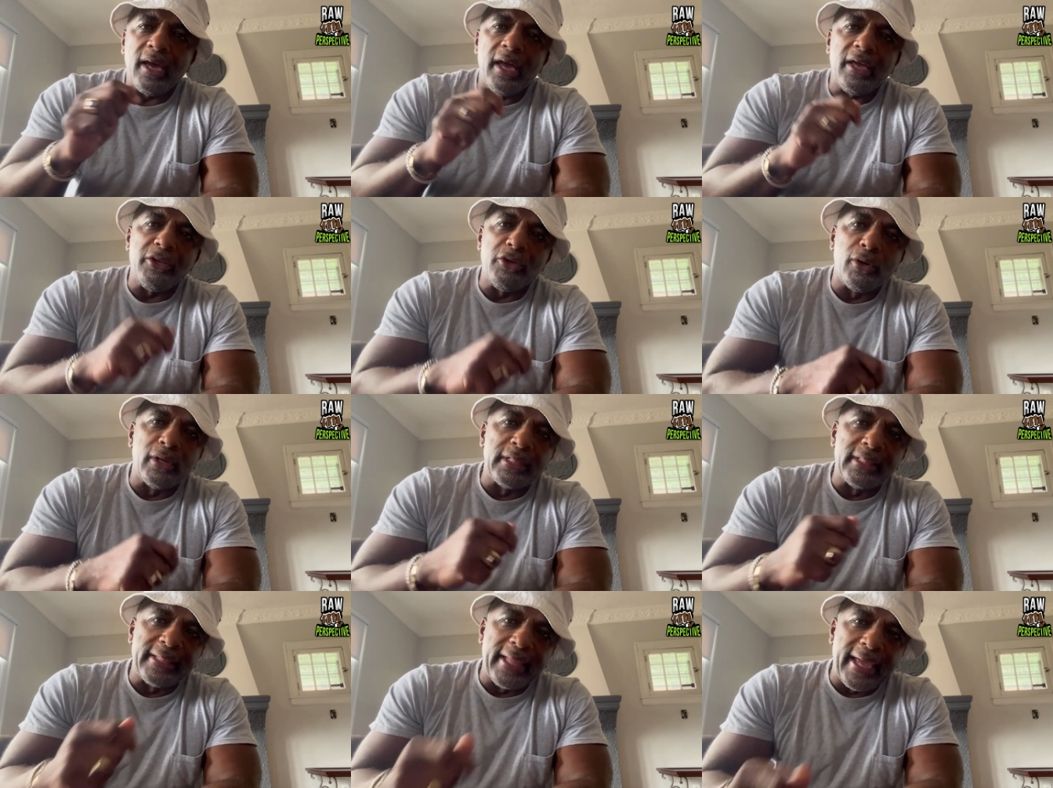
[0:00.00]

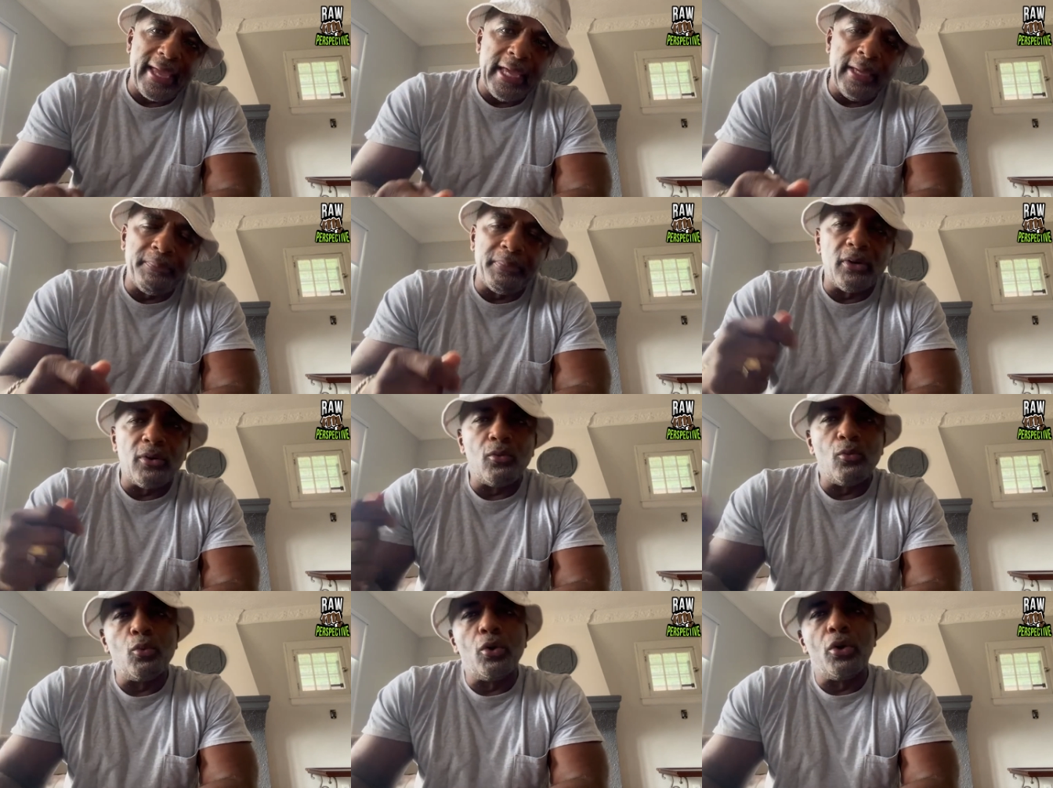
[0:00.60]
your
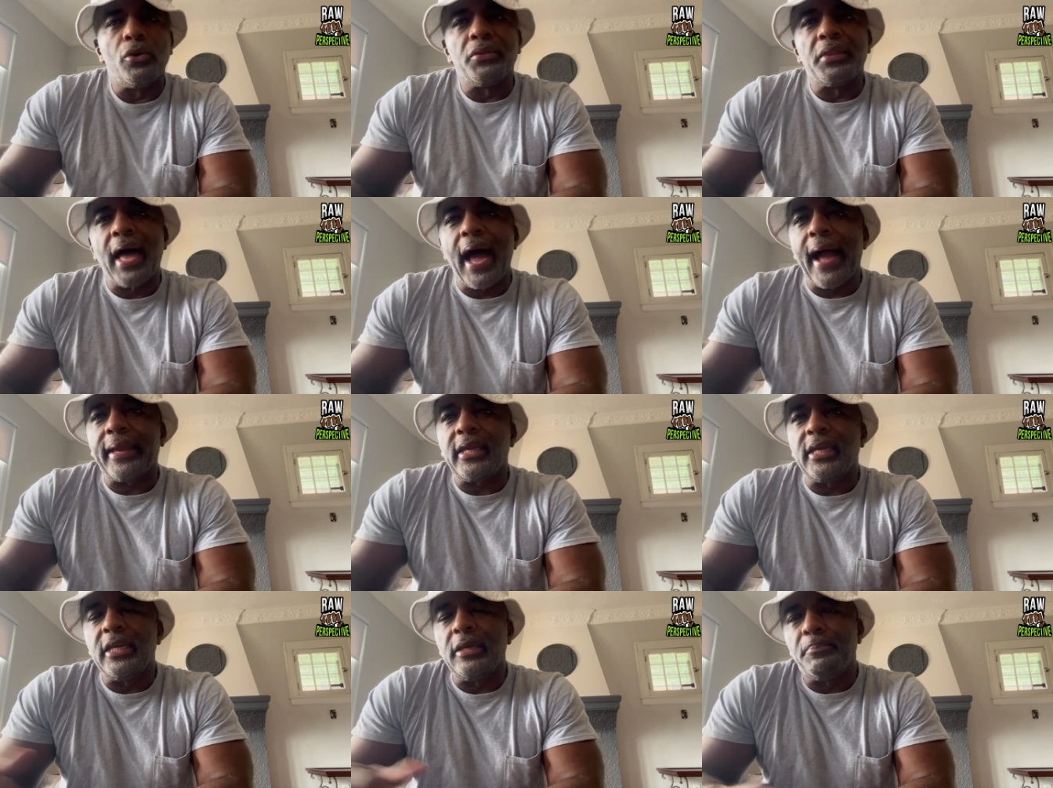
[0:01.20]
labor will
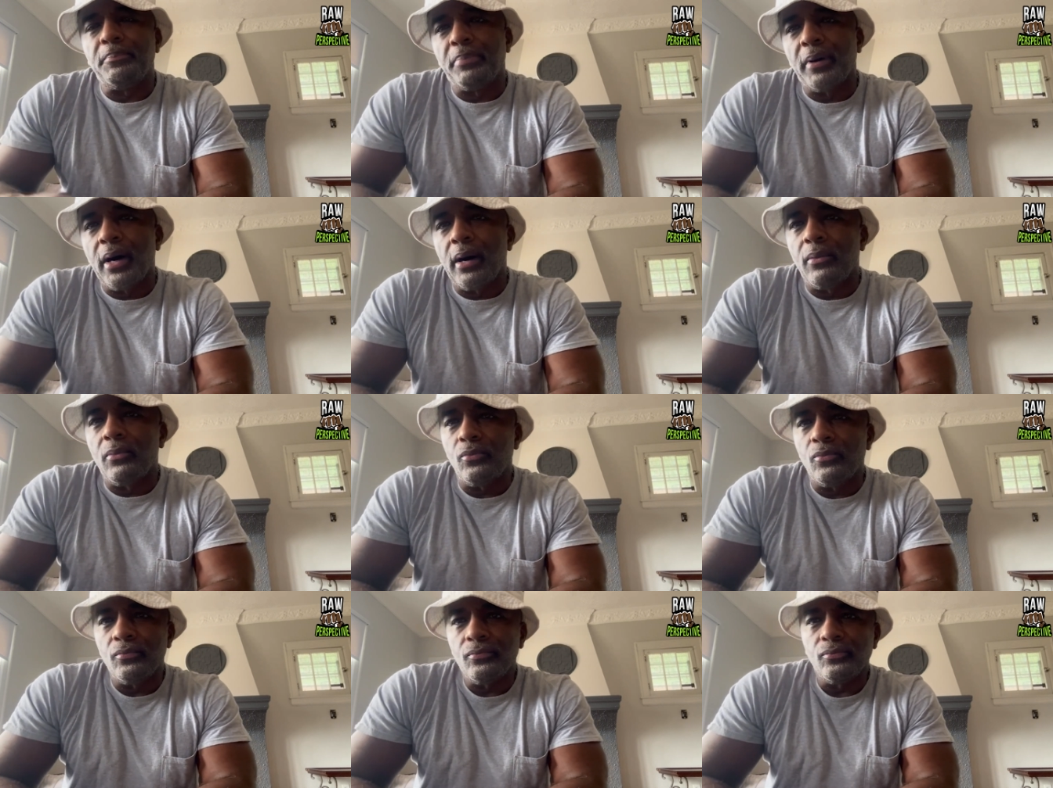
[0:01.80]
not keep
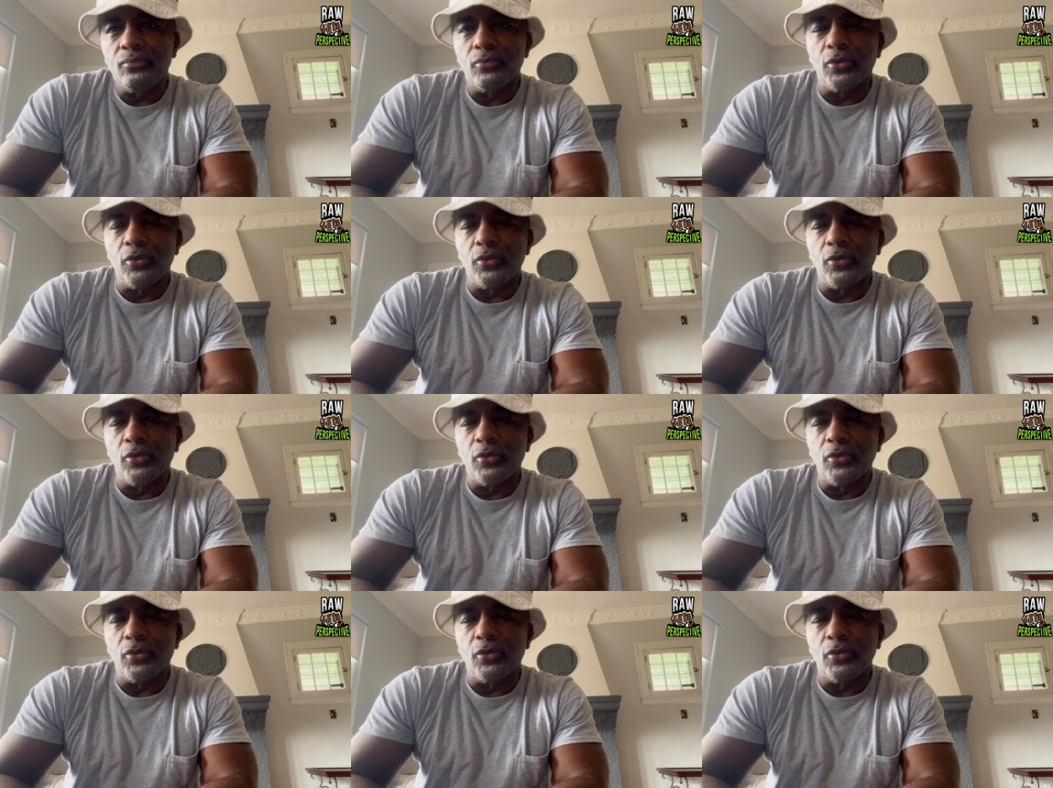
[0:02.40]
up